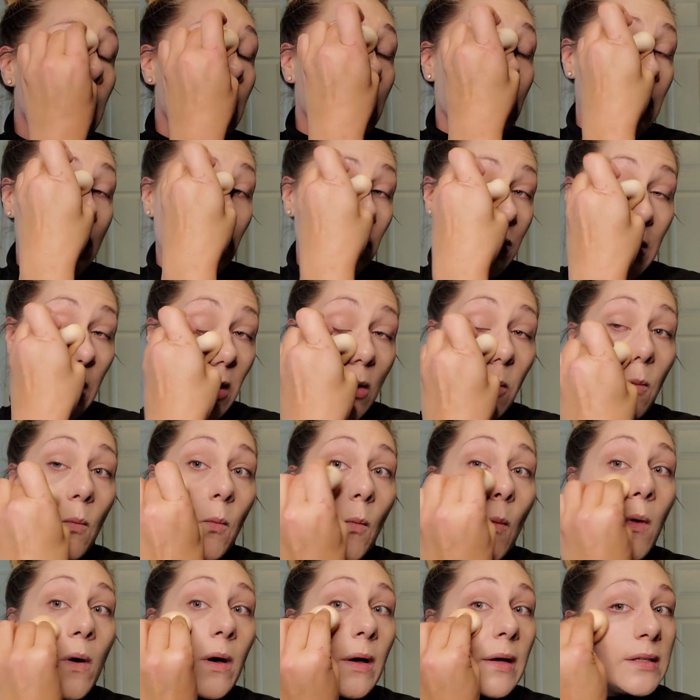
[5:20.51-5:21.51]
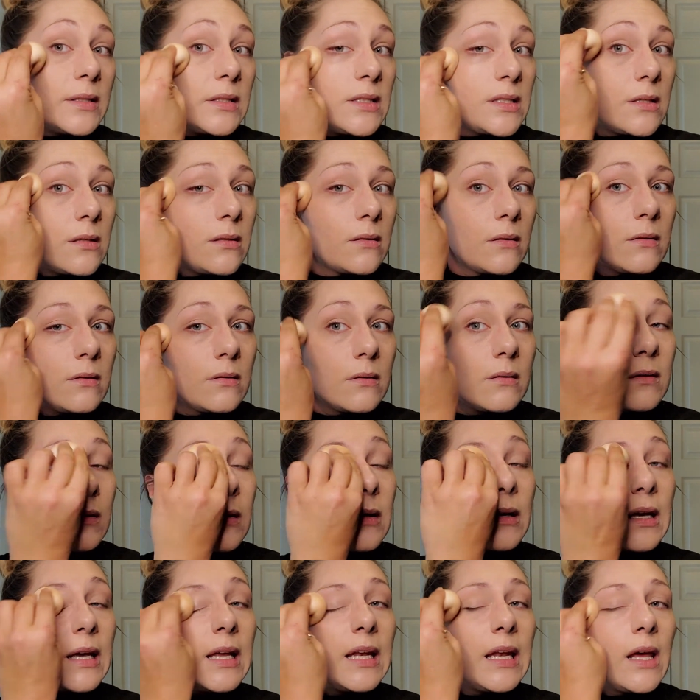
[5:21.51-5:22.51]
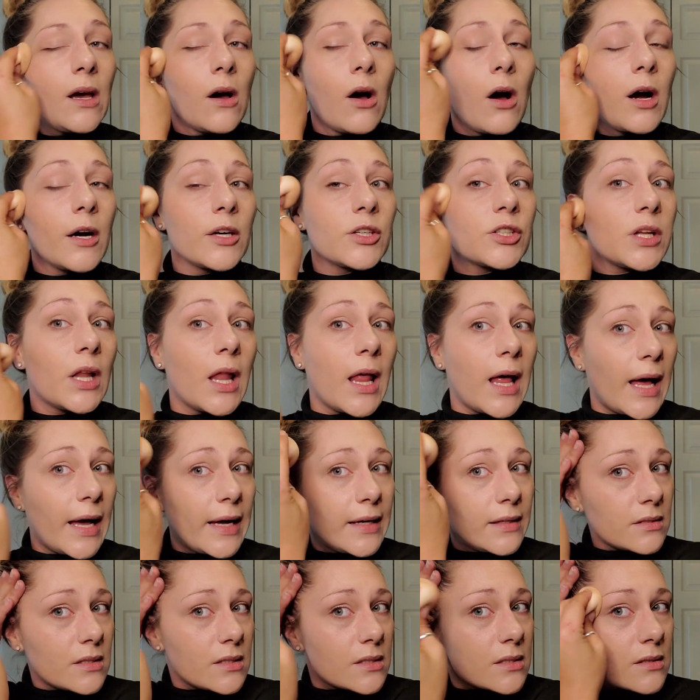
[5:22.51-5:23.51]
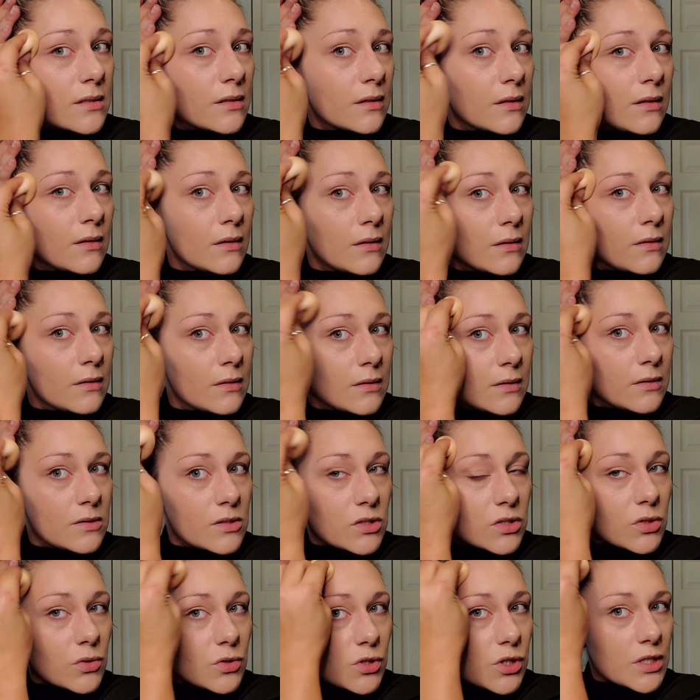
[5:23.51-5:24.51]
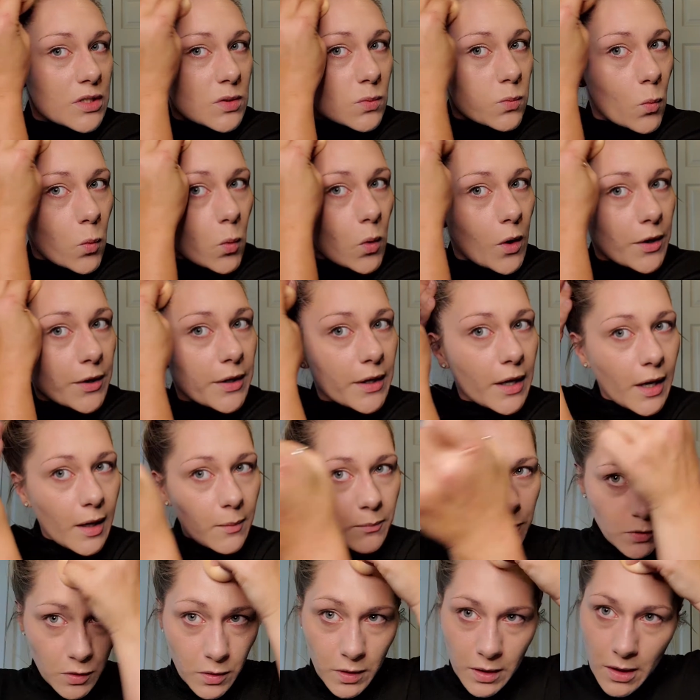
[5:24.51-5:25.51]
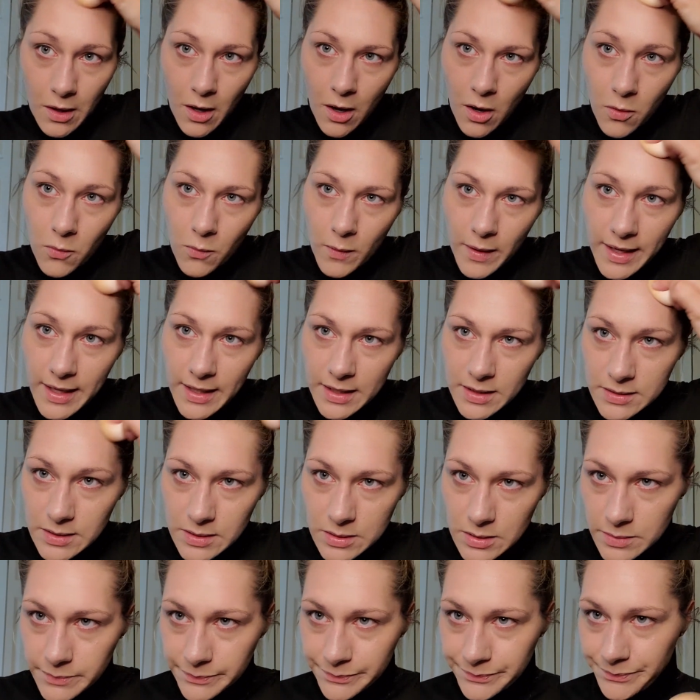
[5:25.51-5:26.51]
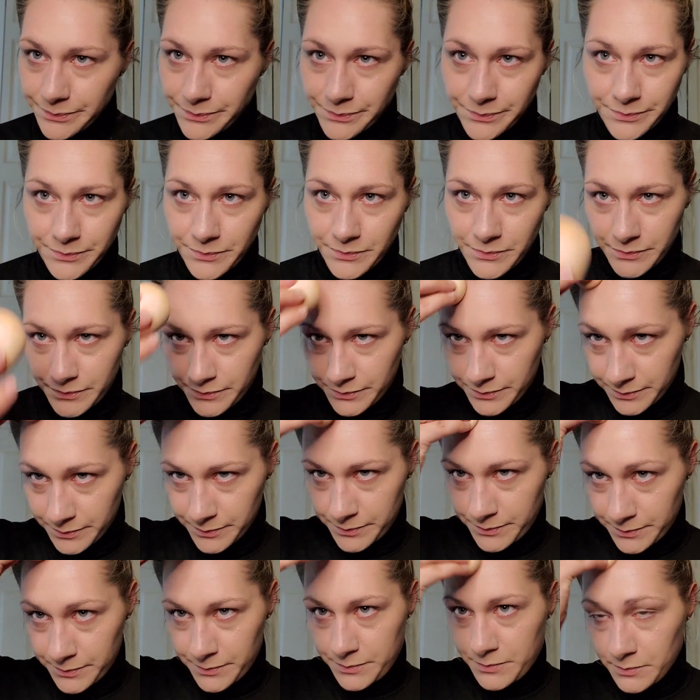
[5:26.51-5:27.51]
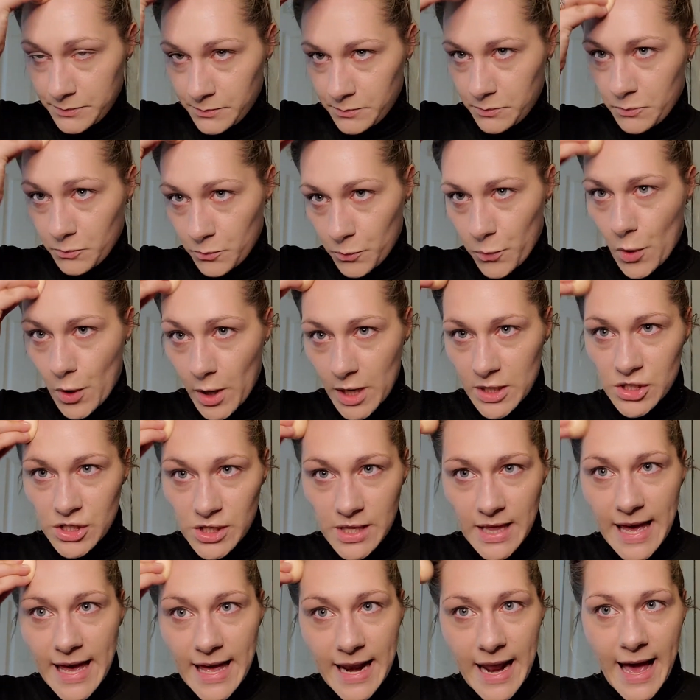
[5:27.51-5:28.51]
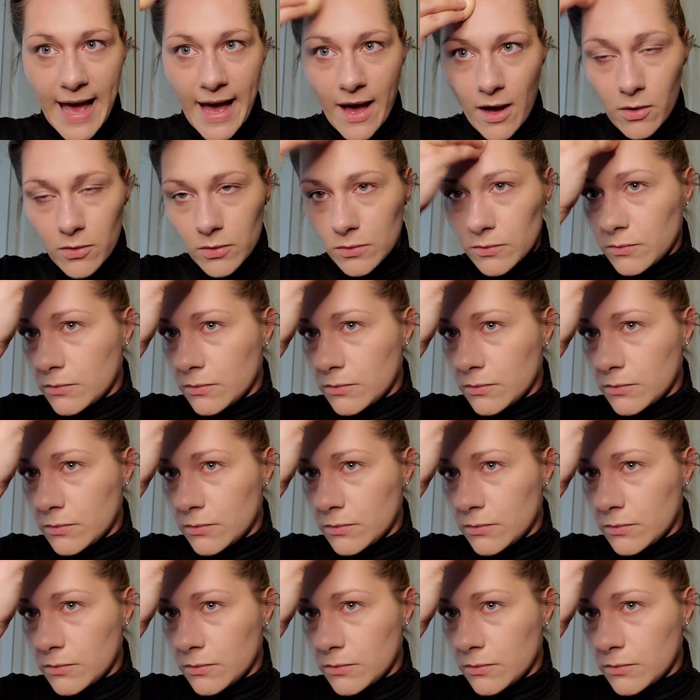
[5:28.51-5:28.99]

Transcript: You don't want any harsh lines. So just work up. You can always brush that out.